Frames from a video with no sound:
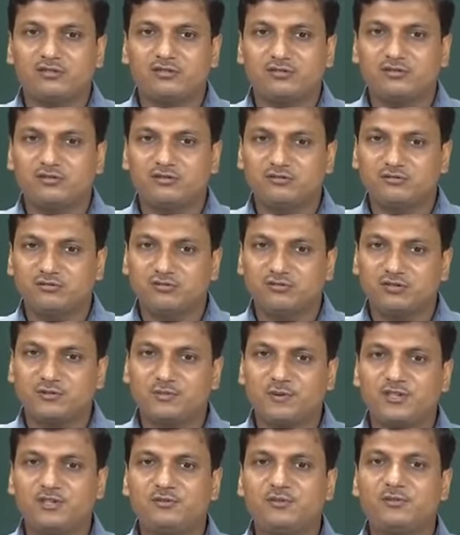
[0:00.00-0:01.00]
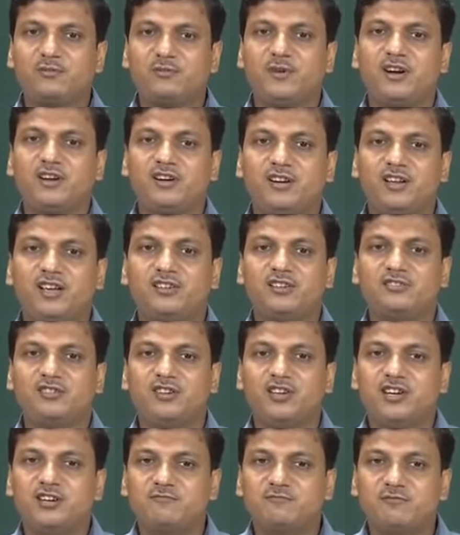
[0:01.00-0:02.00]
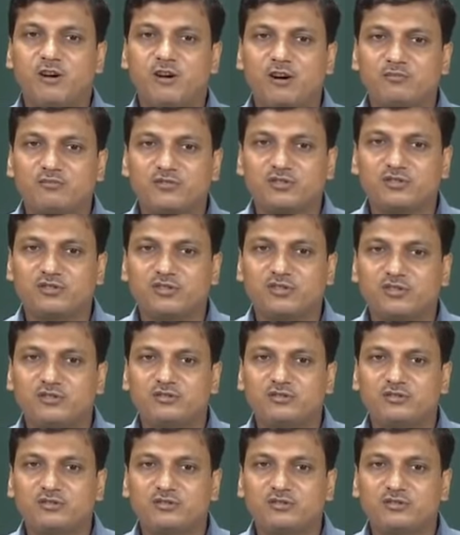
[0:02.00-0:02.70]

So, specific pattern actually it forms